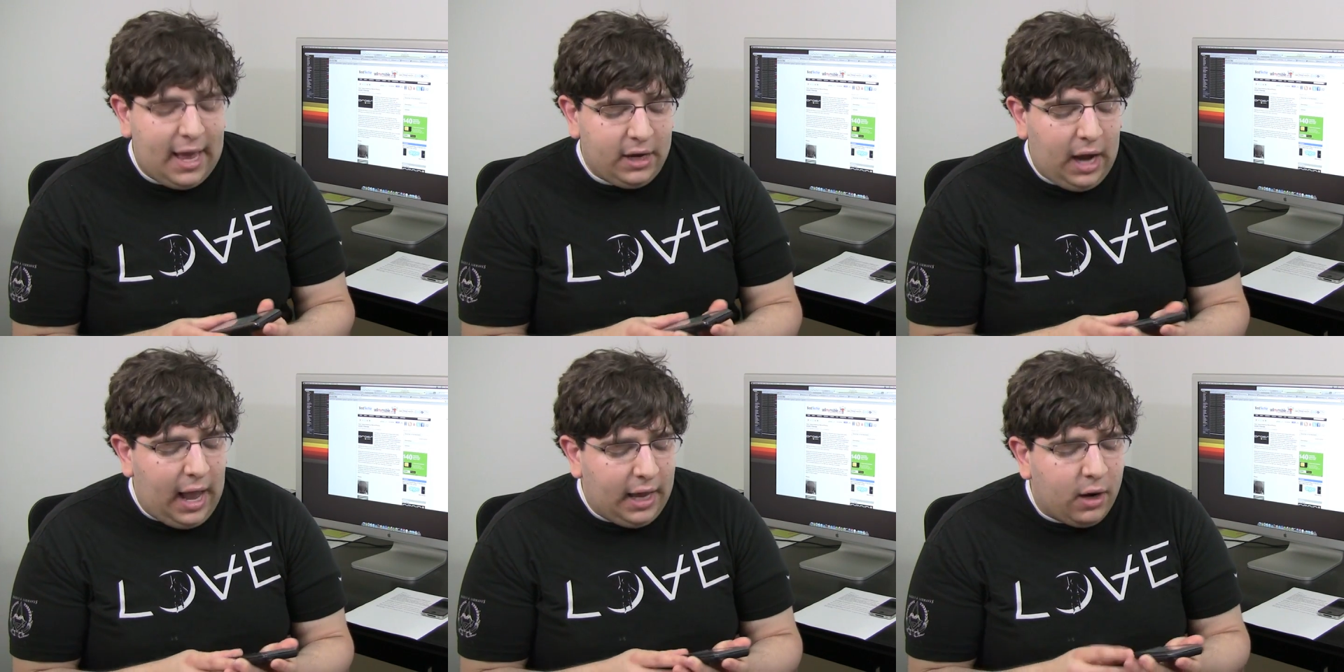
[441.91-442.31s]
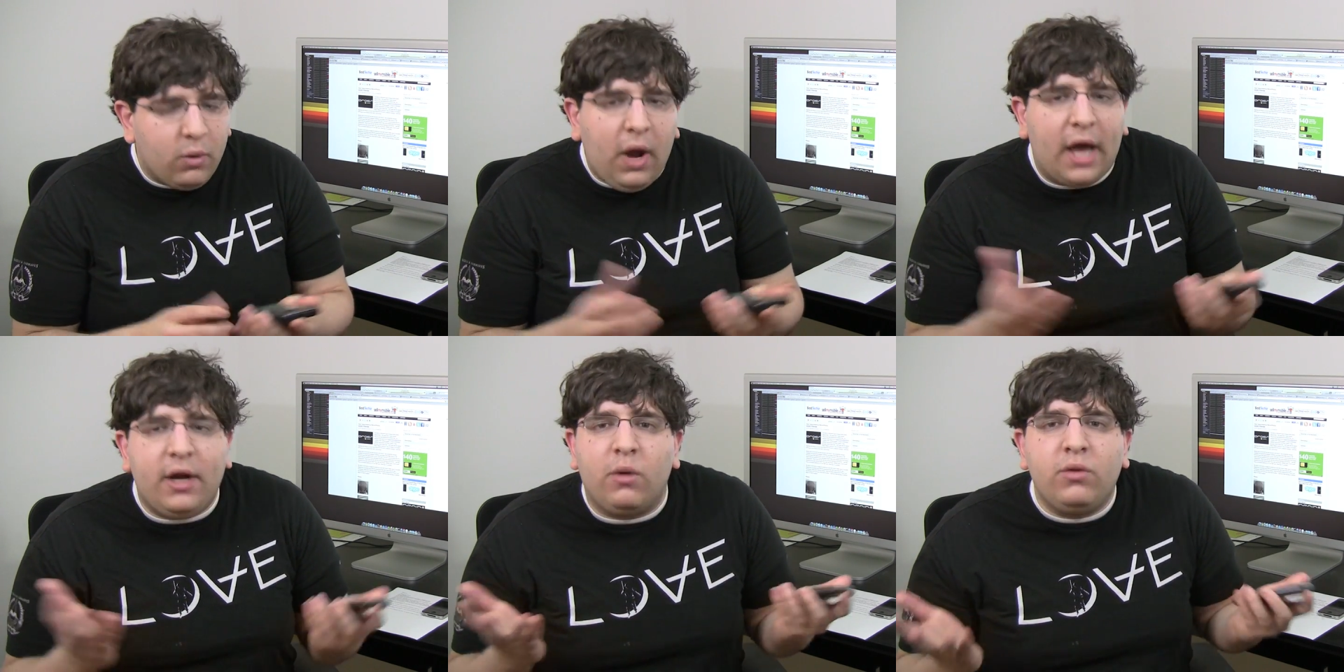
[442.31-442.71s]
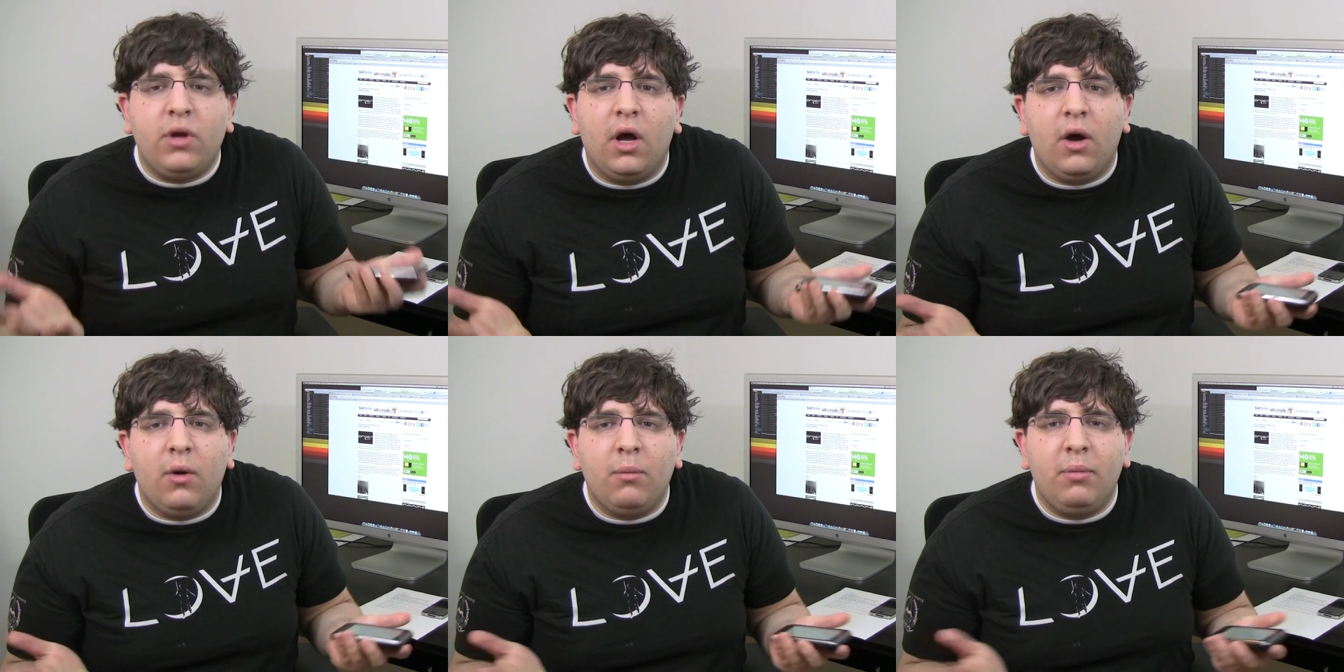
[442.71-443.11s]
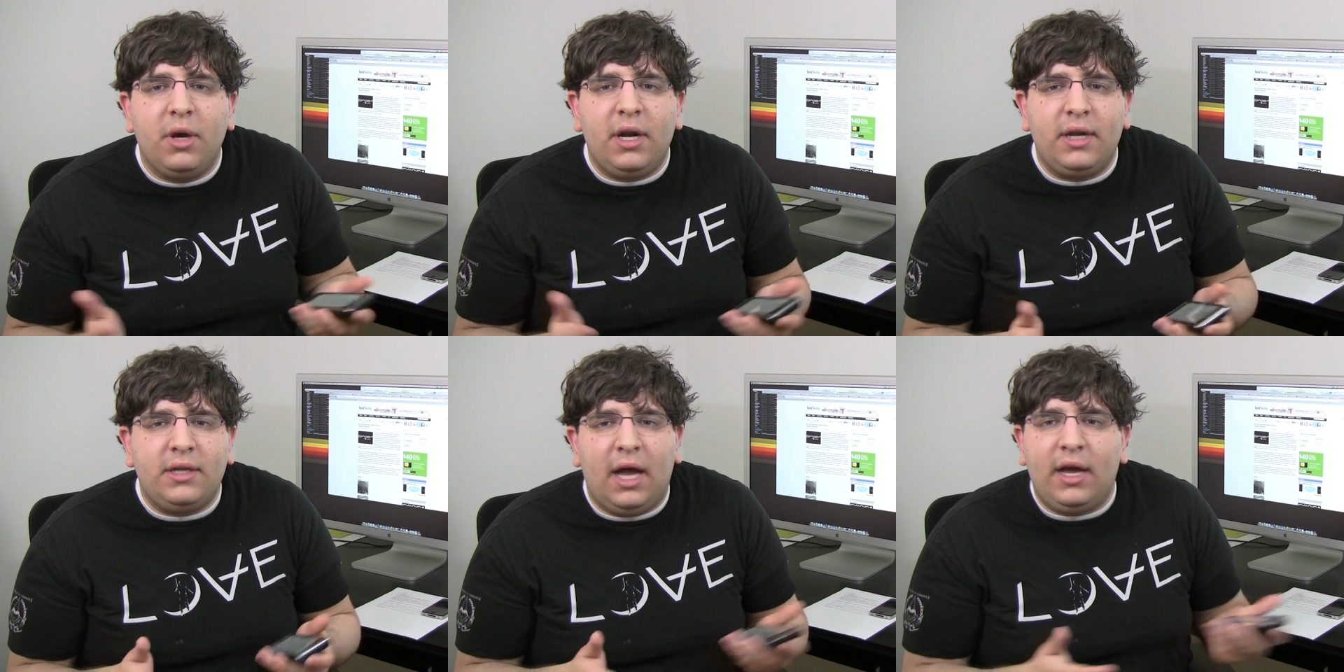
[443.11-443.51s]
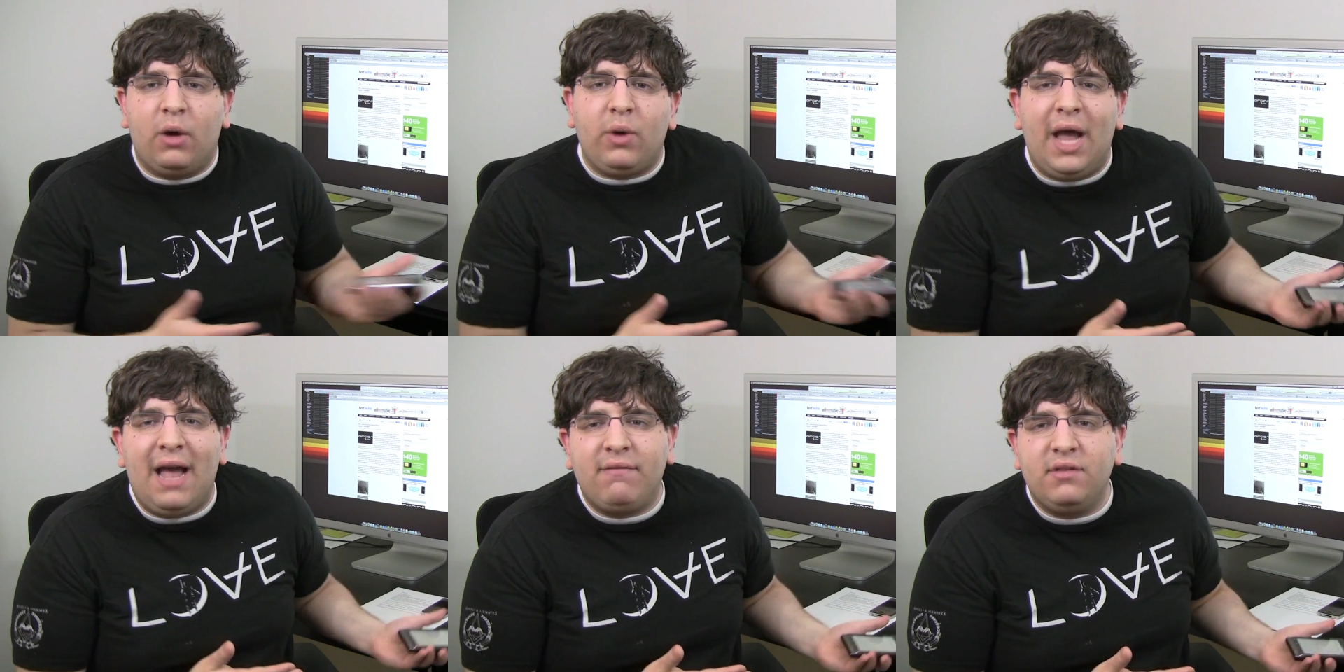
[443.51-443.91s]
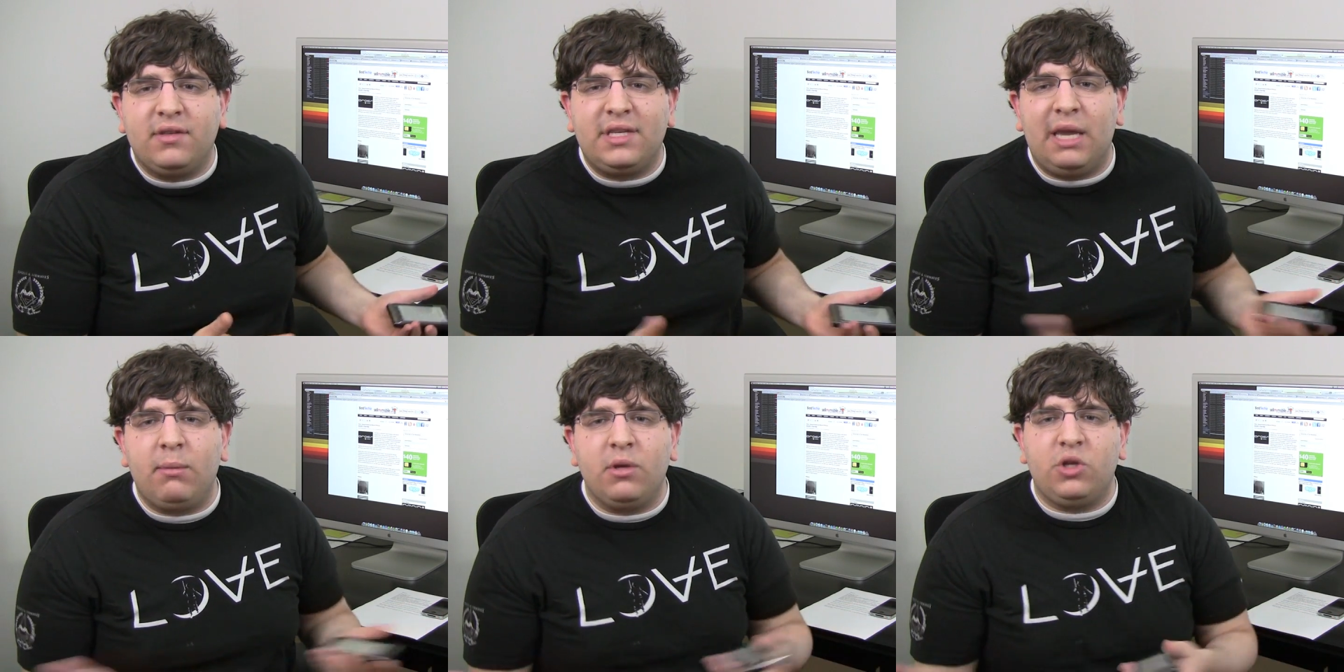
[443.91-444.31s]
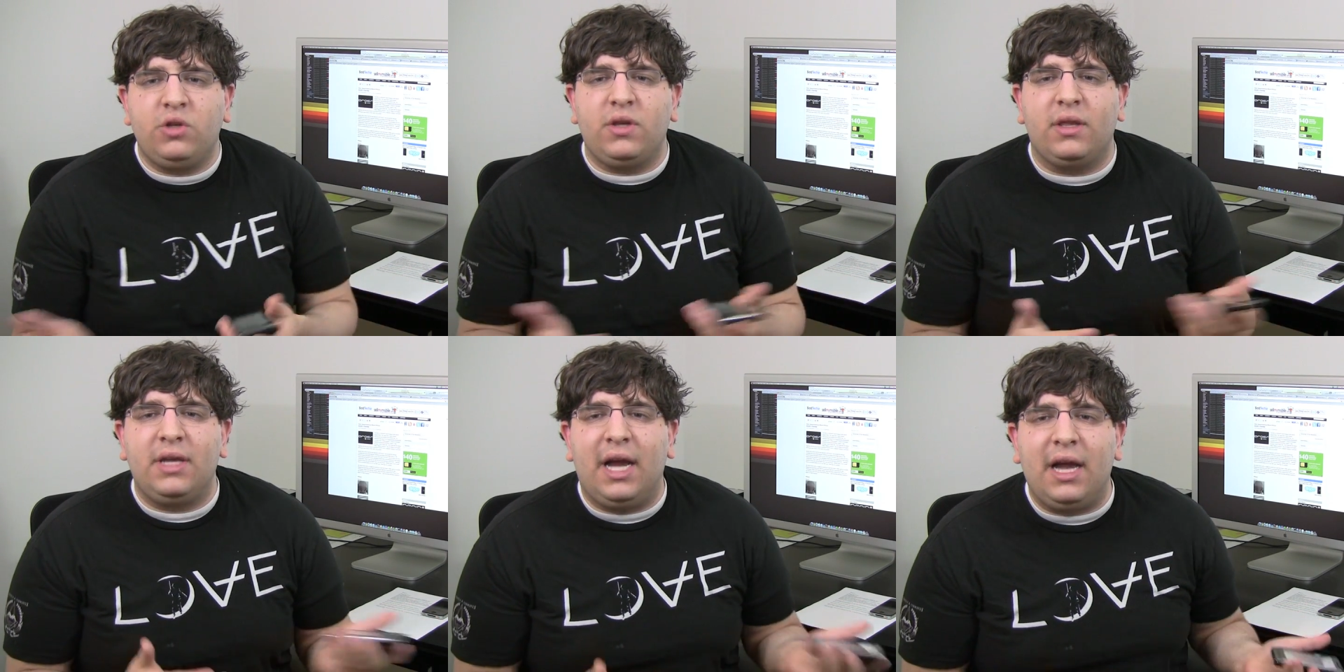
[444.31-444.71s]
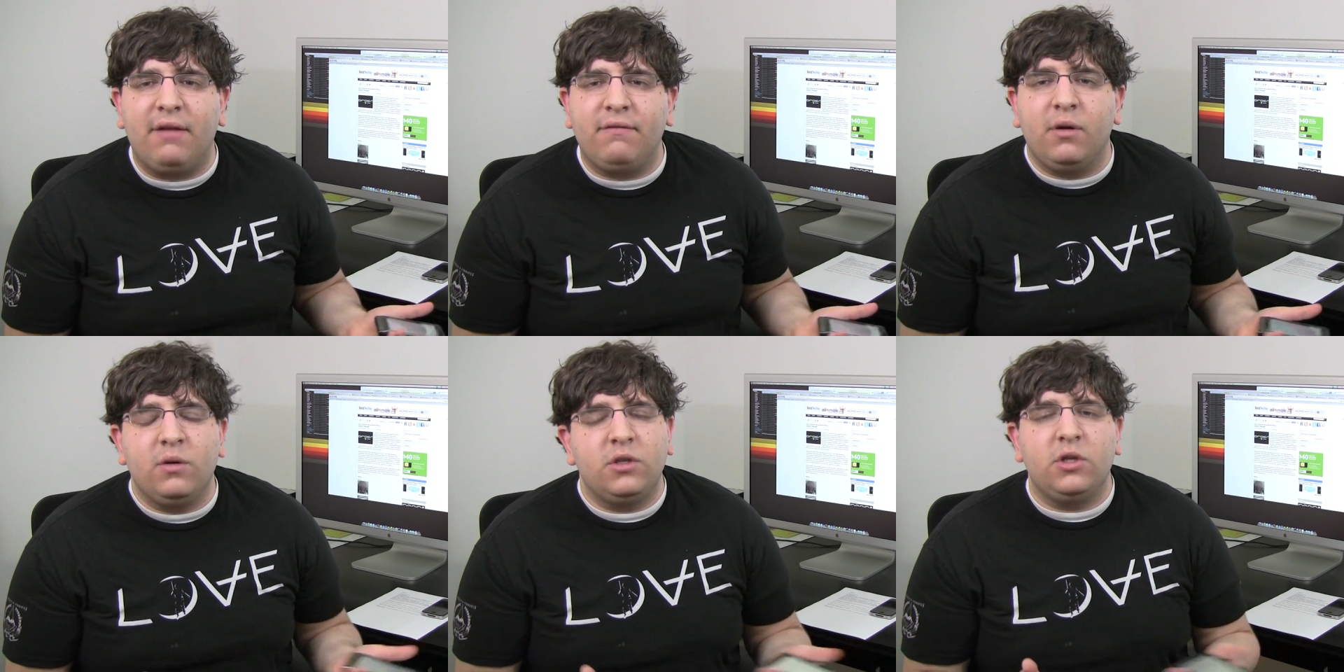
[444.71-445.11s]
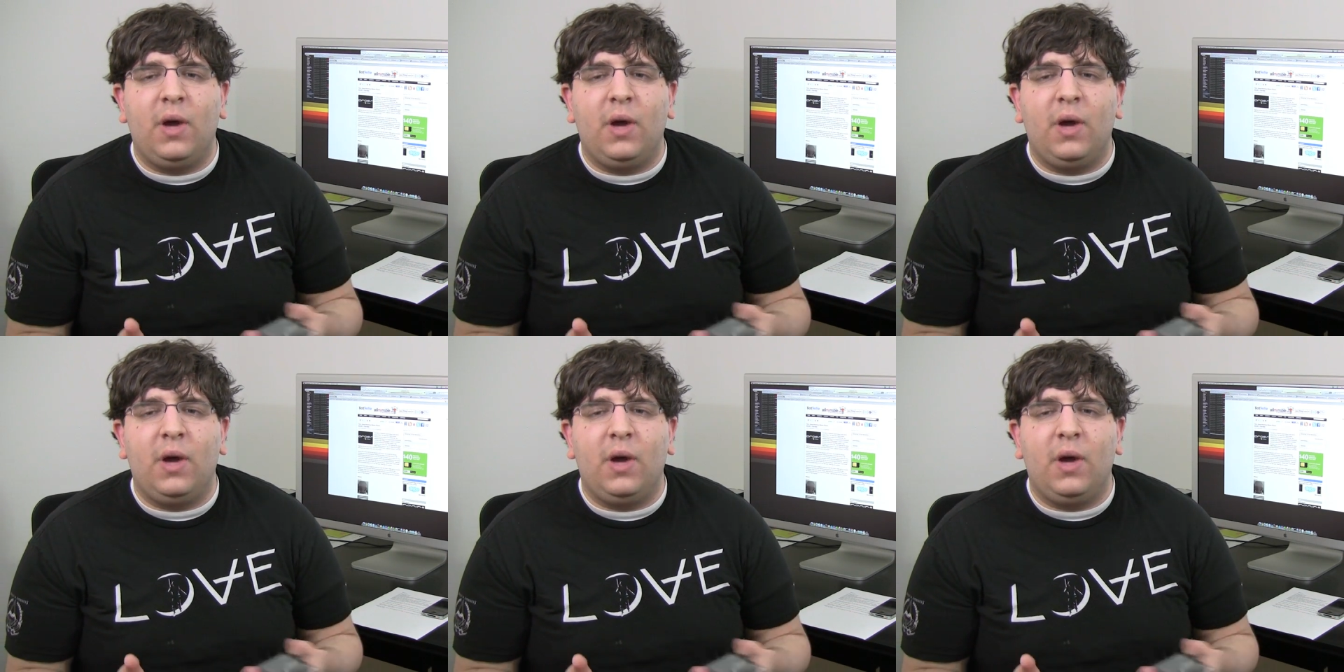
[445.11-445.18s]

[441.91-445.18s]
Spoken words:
I don't know. But I don't have the same issues on the iPhone,